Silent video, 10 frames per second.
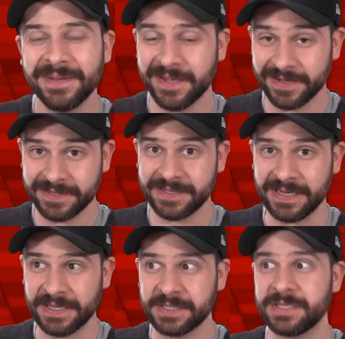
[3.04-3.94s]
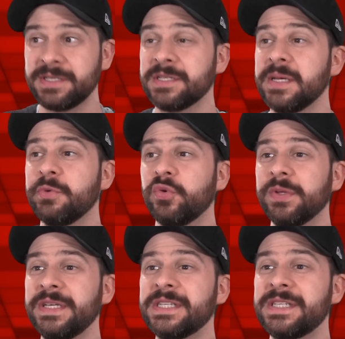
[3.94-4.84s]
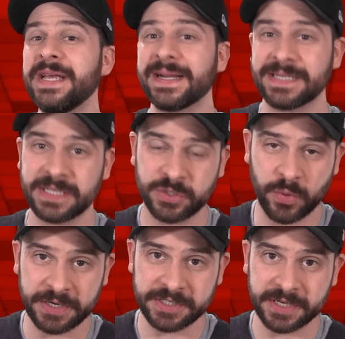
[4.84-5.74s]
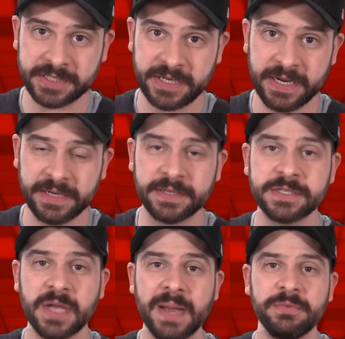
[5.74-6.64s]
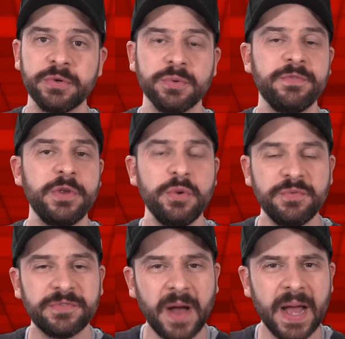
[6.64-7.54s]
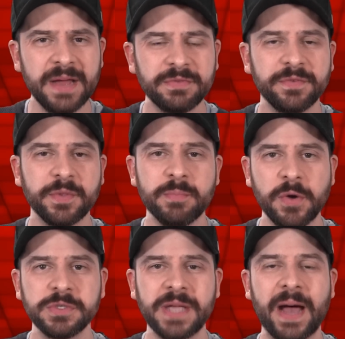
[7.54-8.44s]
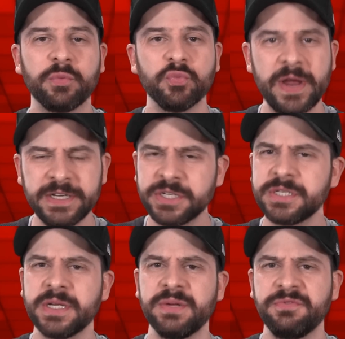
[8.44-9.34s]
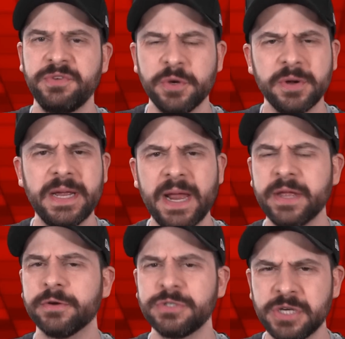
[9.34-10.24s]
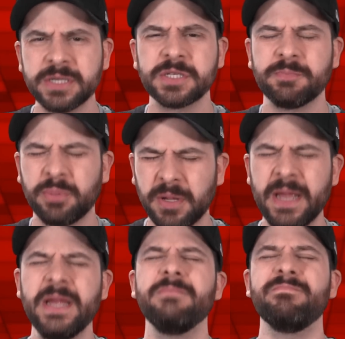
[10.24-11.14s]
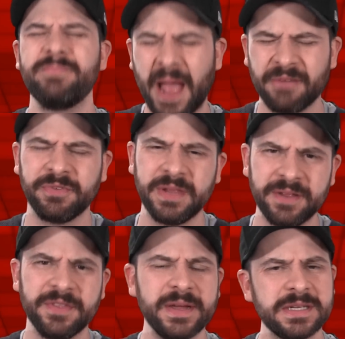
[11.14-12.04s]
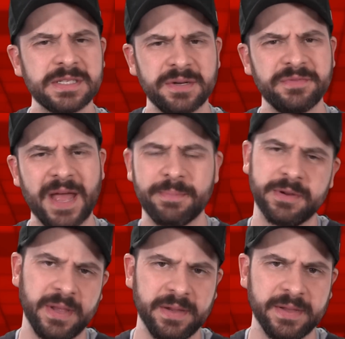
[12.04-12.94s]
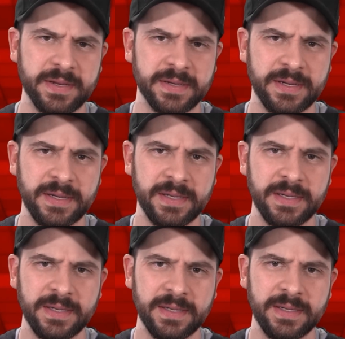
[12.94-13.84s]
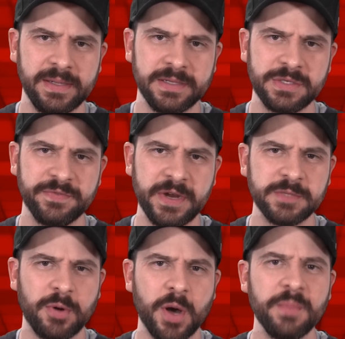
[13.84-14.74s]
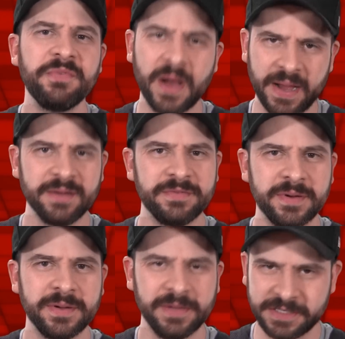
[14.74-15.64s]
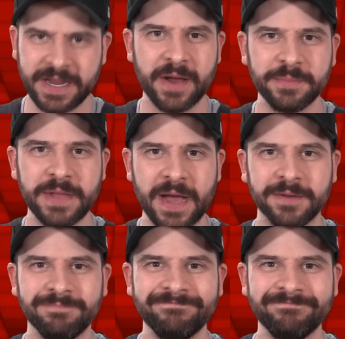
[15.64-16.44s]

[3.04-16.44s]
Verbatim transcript: because it's December 26, 2016, and it's time to review 5 of the most outrageous, infuriating, or just plain baffling things that have happened lately. It's your Facepalm 5. Let's count them down.